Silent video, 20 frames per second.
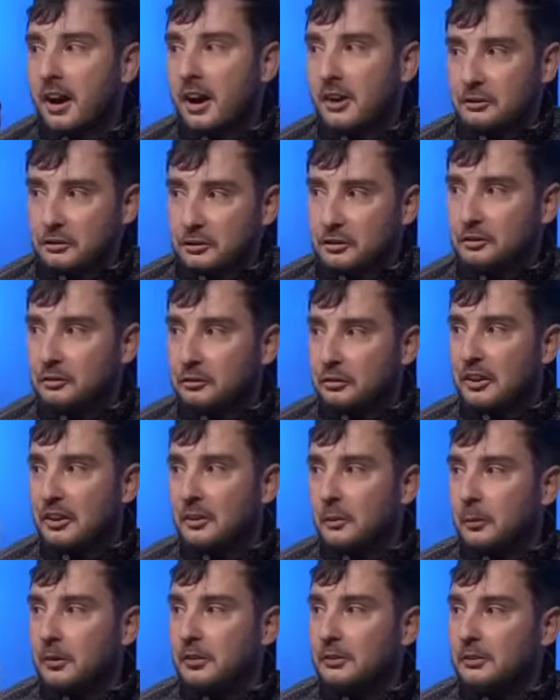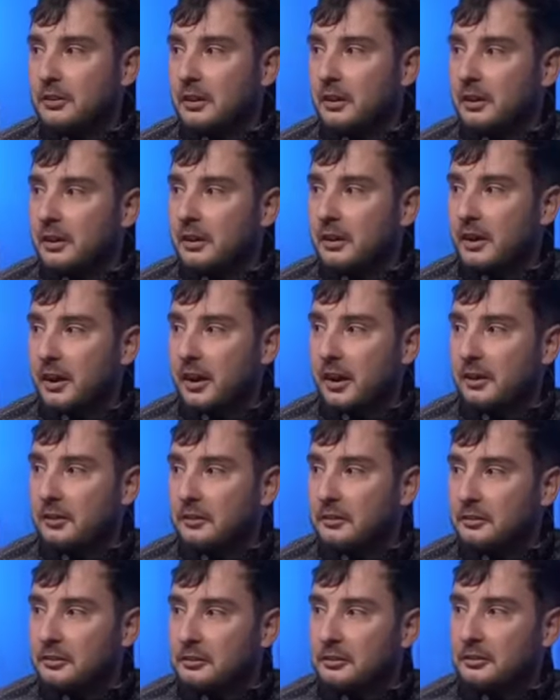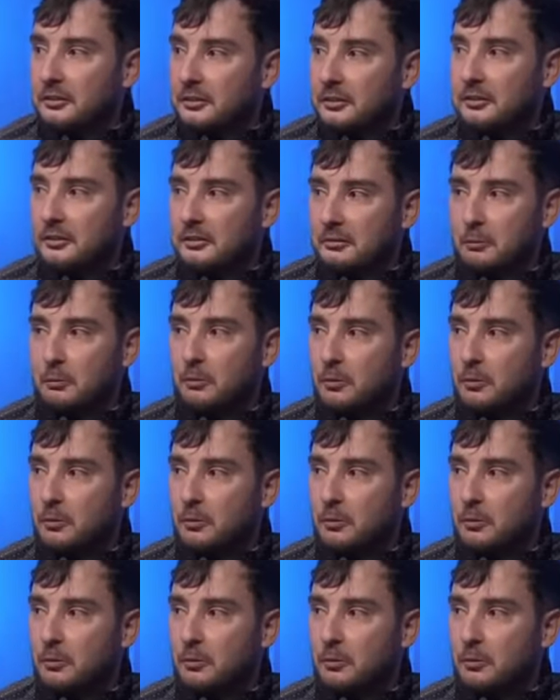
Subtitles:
and just drink whiskey and just